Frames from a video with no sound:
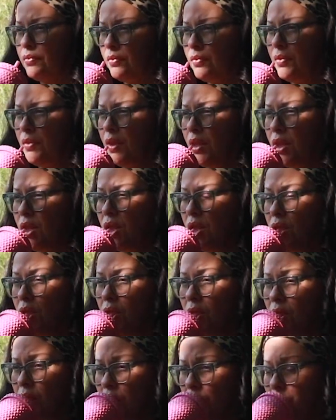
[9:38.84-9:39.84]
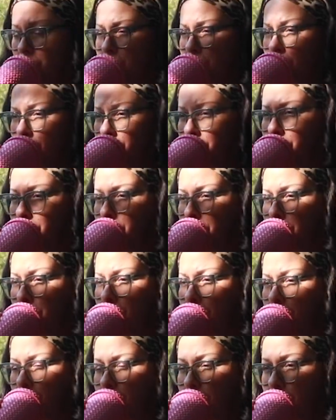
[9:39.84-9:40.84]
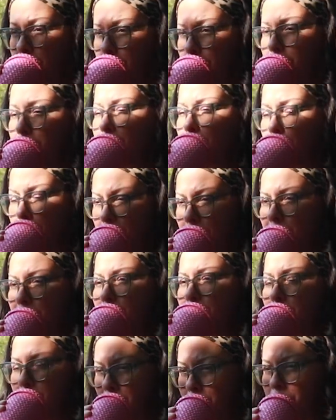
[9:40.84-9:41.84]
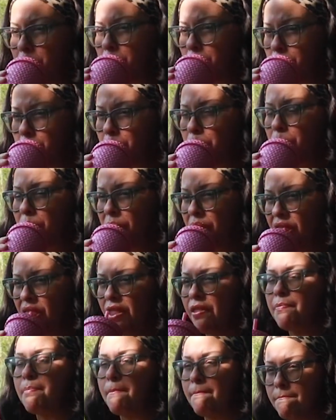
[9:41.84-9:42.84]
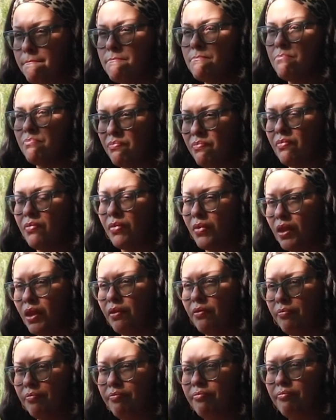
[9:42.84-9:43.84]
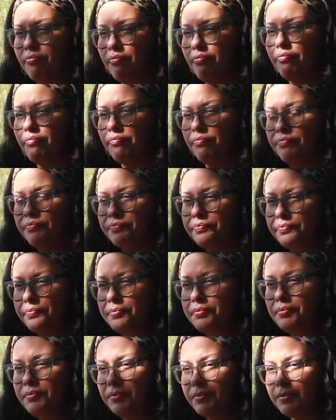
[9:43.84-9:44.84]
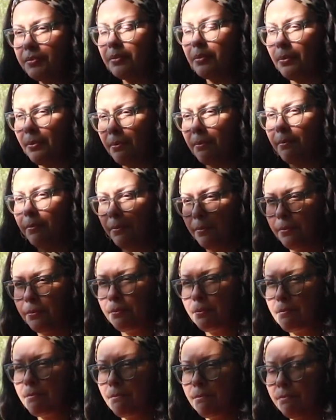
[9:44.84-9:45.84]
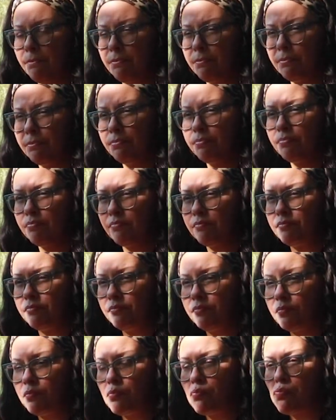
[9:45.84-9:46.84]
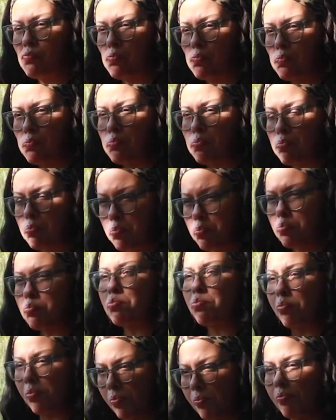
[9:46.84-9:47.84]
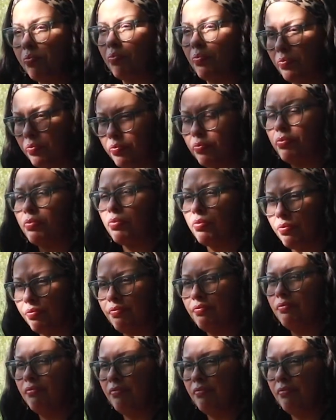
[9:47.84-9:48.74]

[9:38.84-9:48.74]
You happily married. You have kids, and you still work. Your 9 to 5 job.